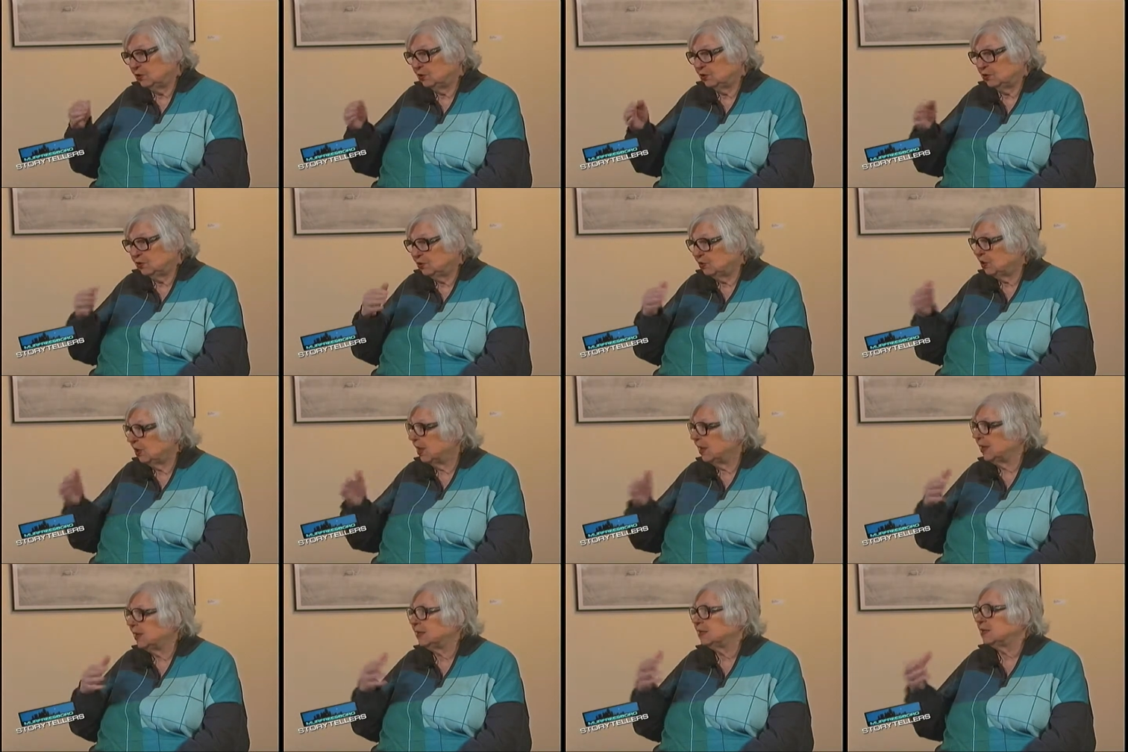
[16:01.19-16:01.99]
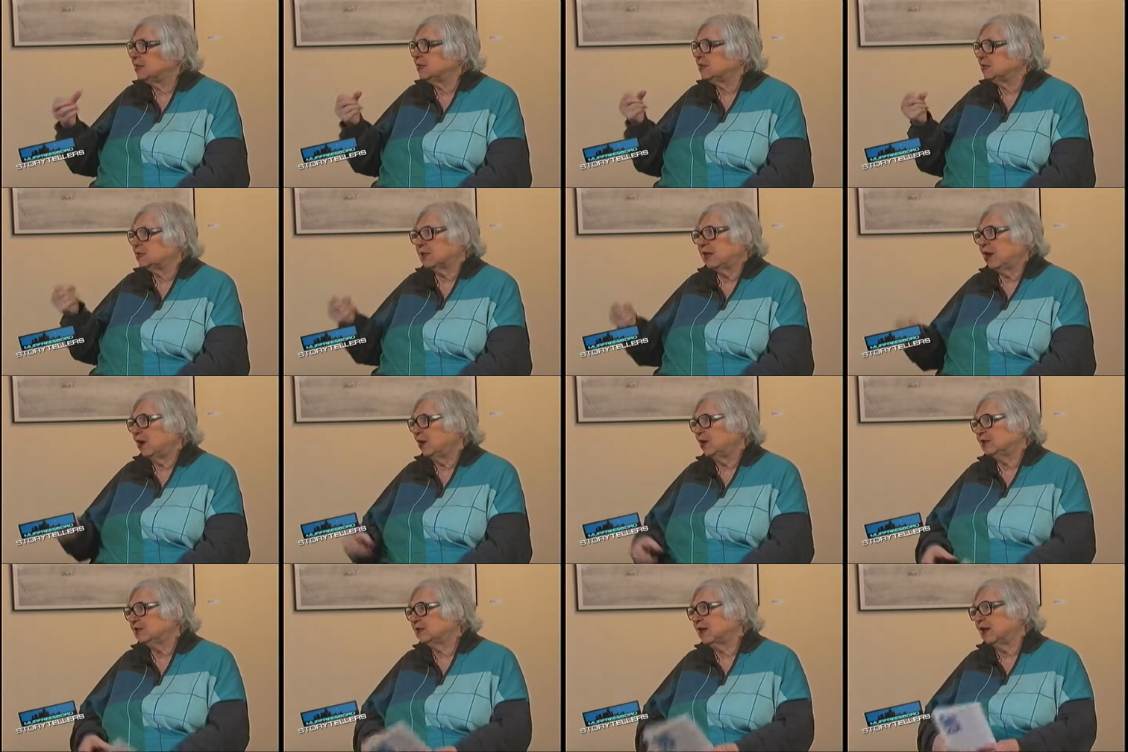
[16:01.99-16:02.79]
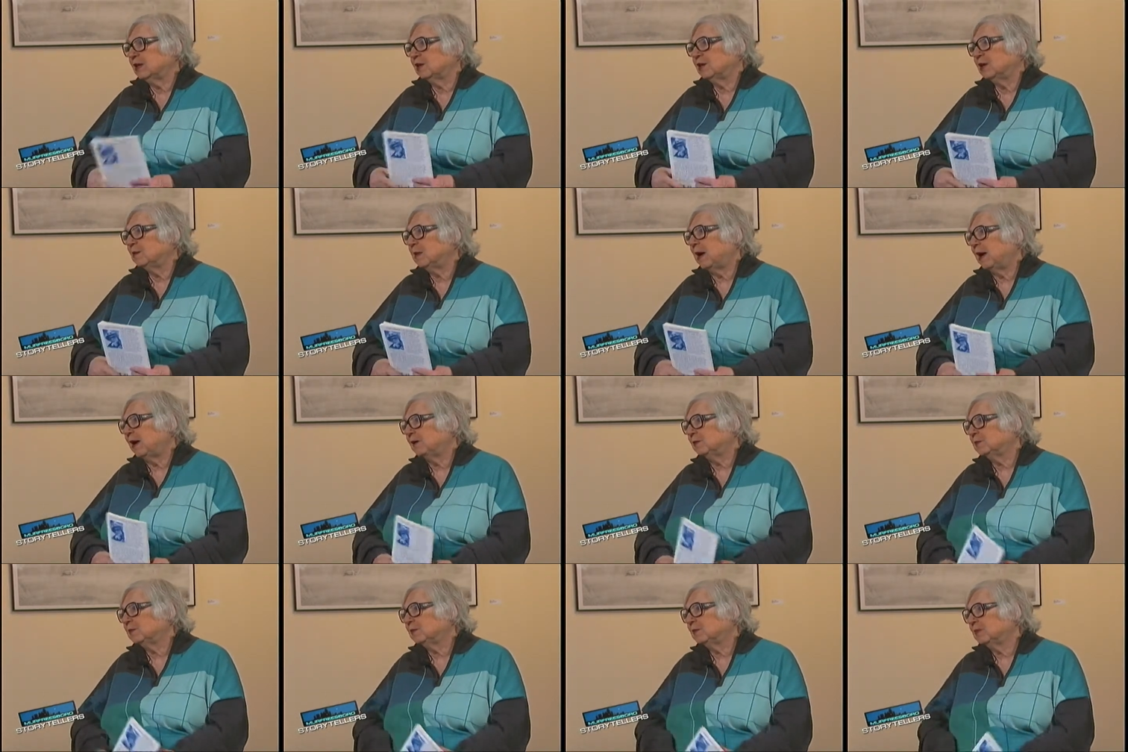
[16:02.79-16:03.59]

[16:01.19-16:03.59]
you, you, it, it's there, it's got to come out.